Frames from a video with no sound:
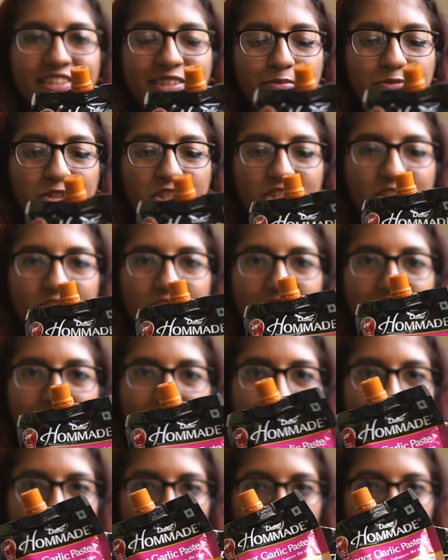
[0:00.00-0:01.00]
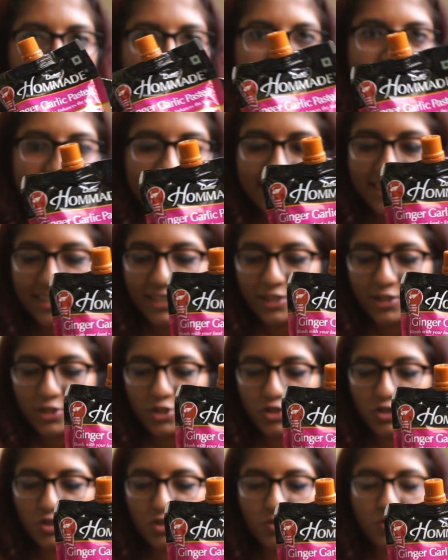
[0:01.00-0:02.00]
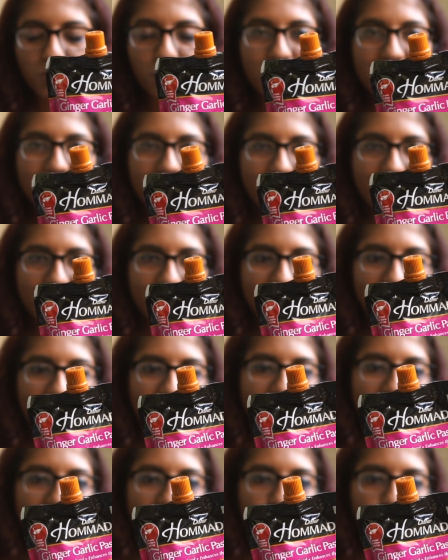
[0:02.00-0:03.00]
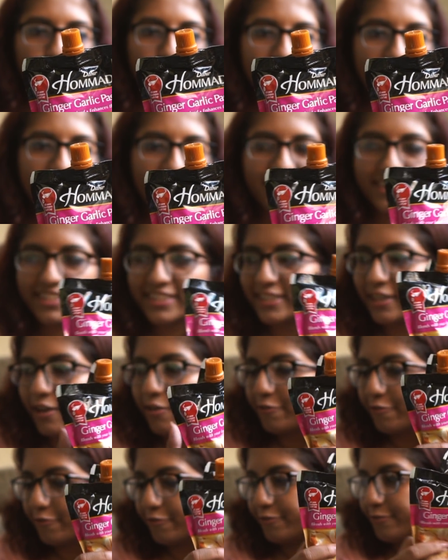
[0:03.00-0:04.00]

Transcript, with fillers: some ginger garlic paste to use in any cooking and stuff.